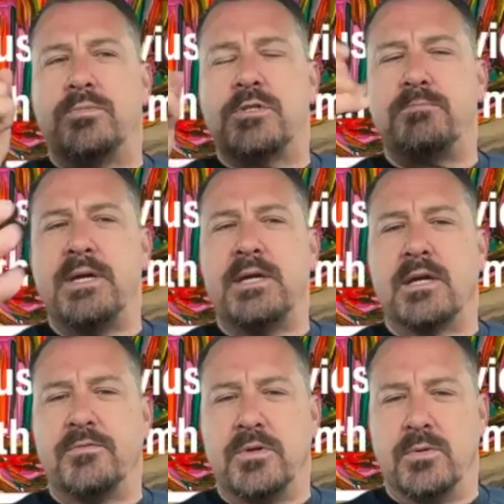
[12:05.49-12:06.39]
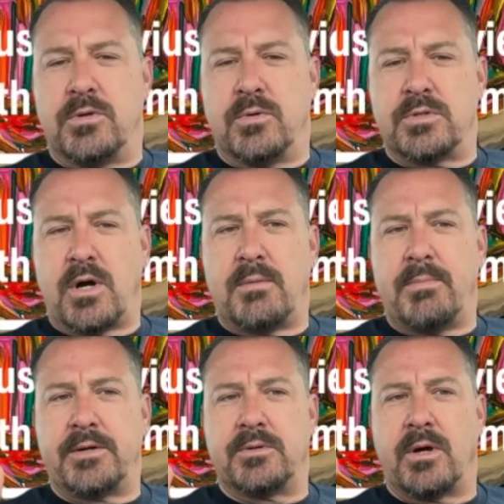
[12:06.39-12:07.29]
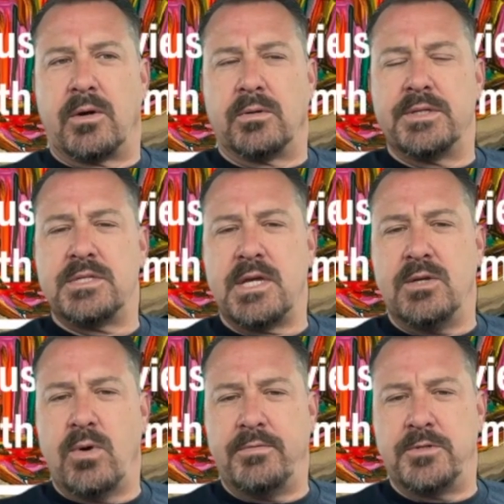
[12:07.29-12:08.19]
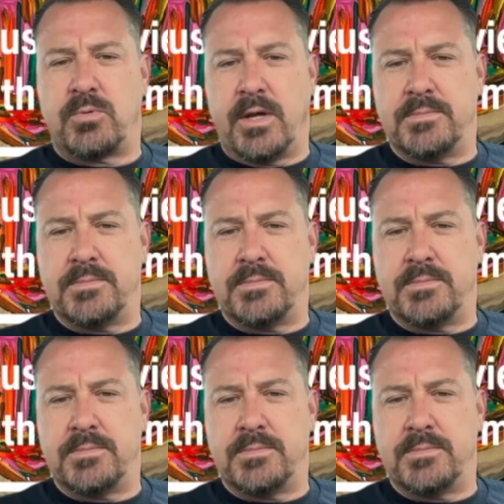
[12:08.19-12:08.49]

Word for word: speaking of youth, you were talking about your daughter. Let's say you have a dream